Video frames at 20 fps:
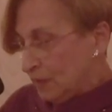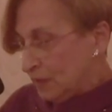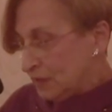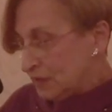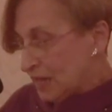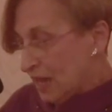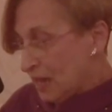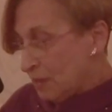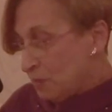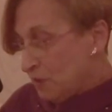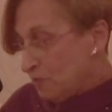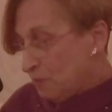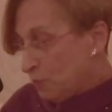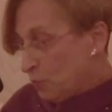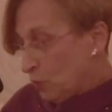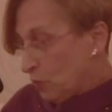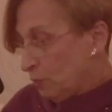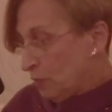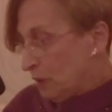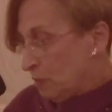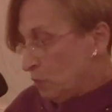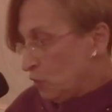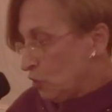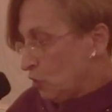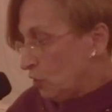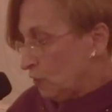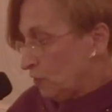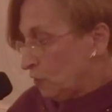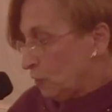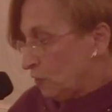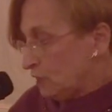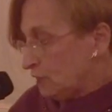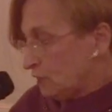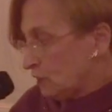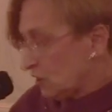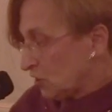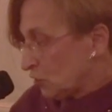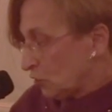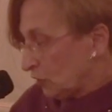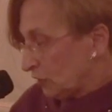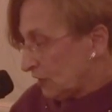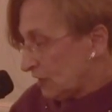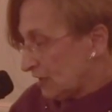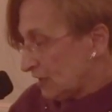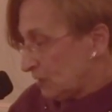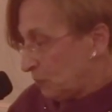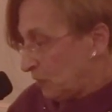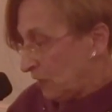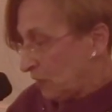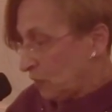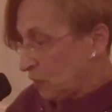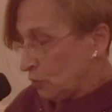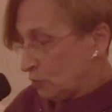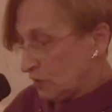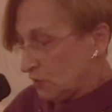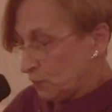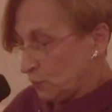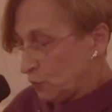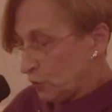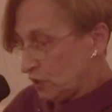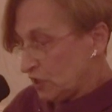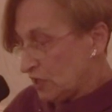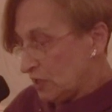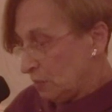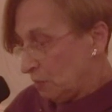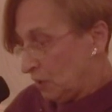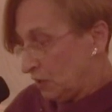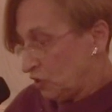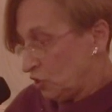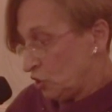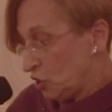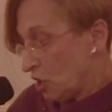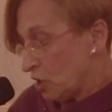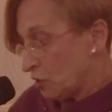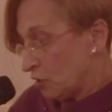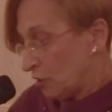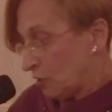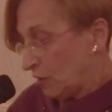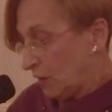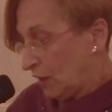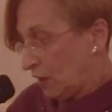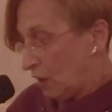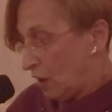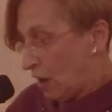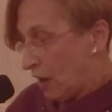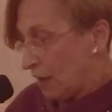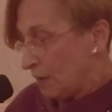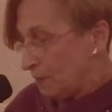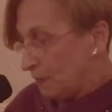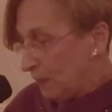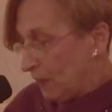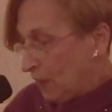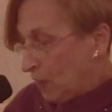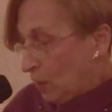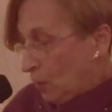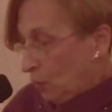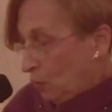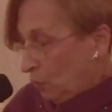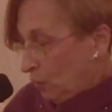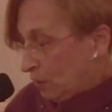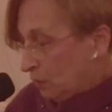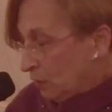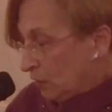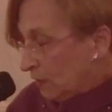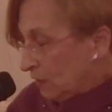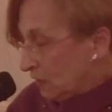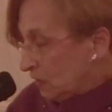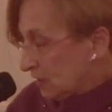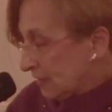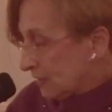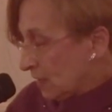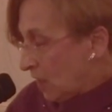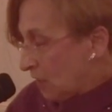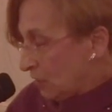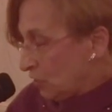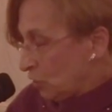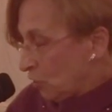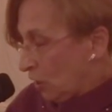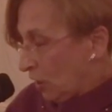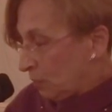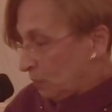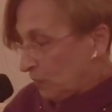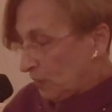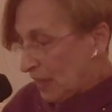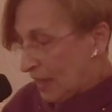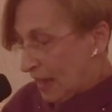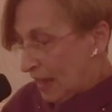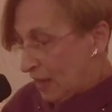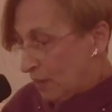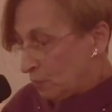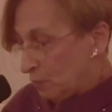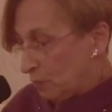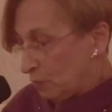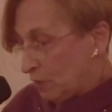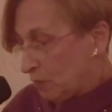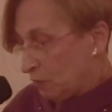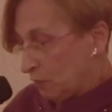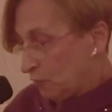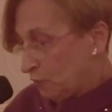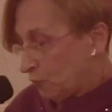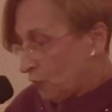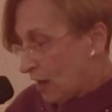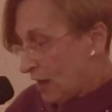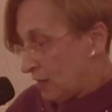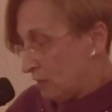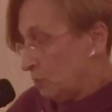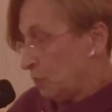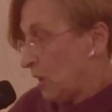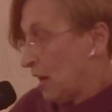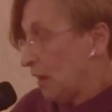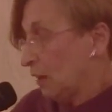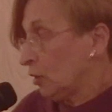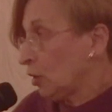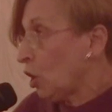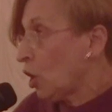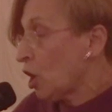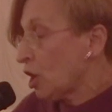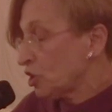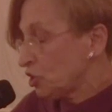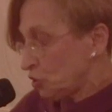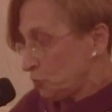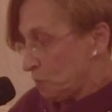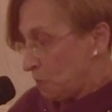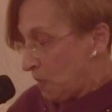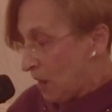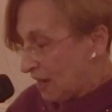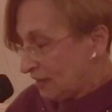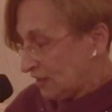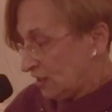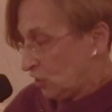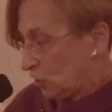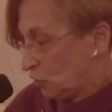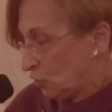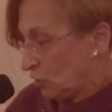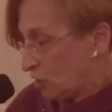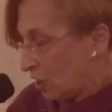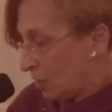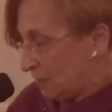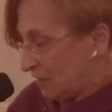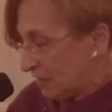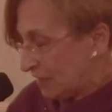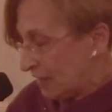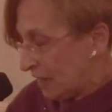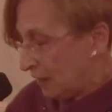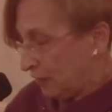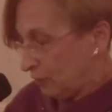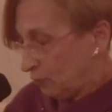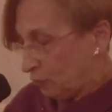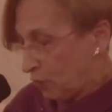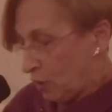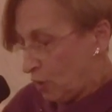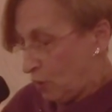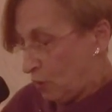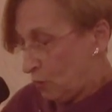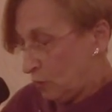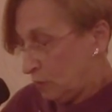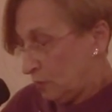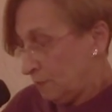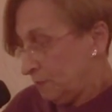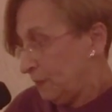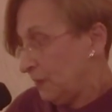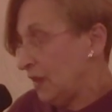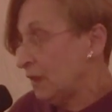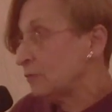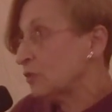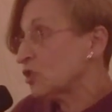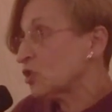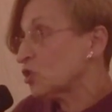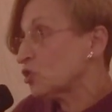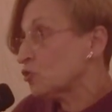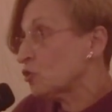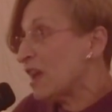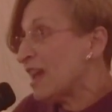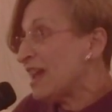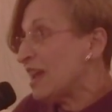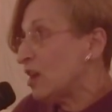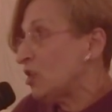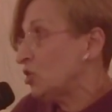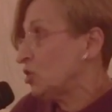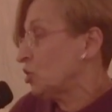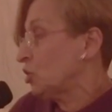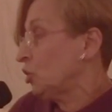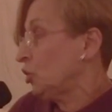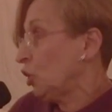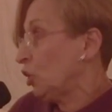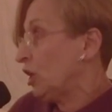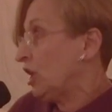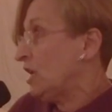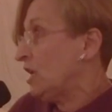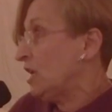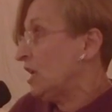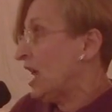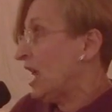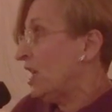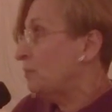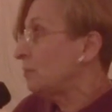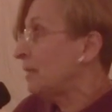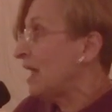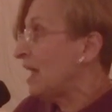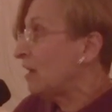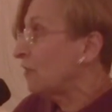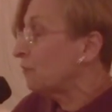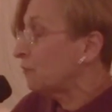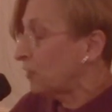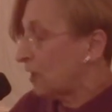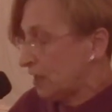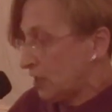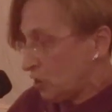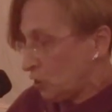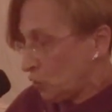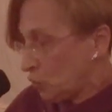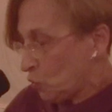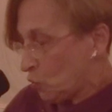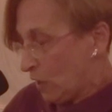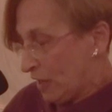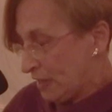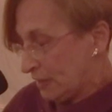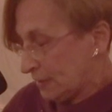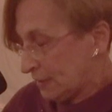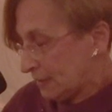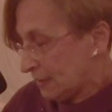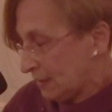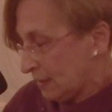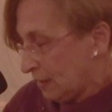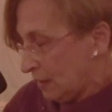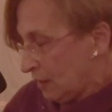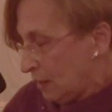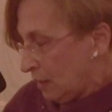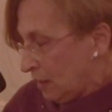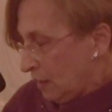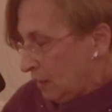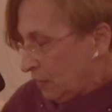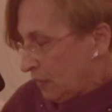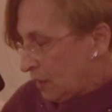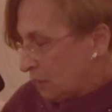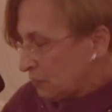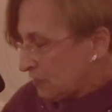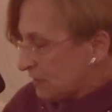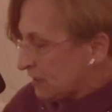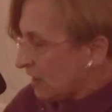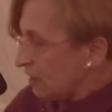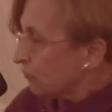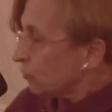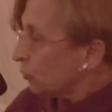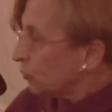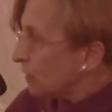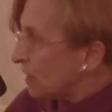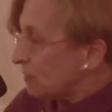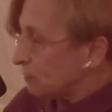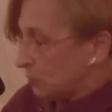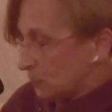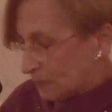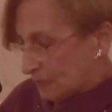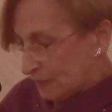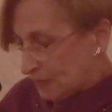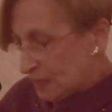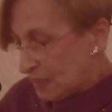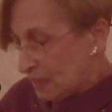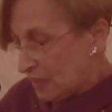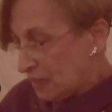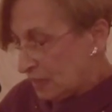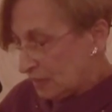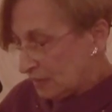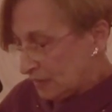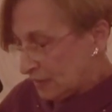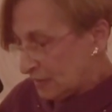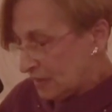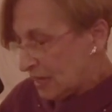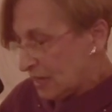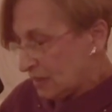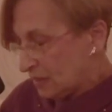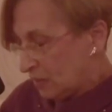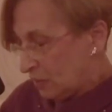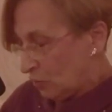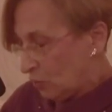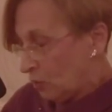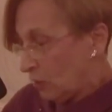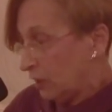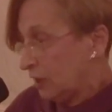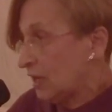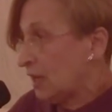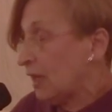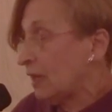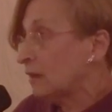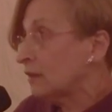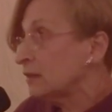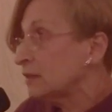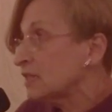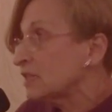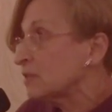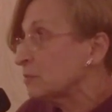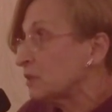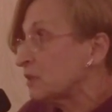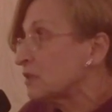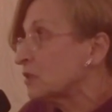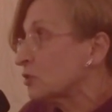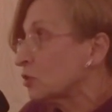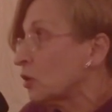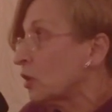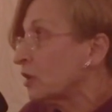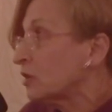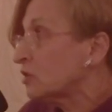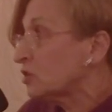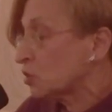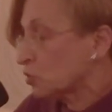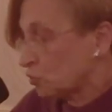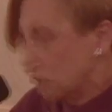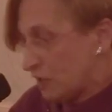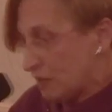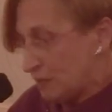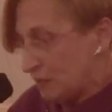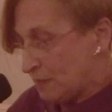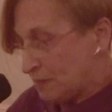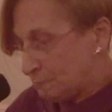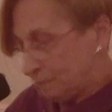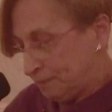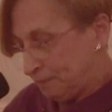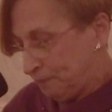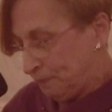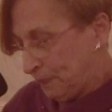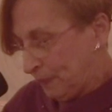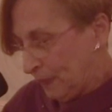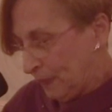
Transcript: The day before we moved, my sister Elizabeth, who was 14 months younger than I, we were in the side yard playing when we were frightened by a large monster coming down the road. It was strange looking and made a funny noise. There were several people sitting and standing on it, and Elizabeth started screaming.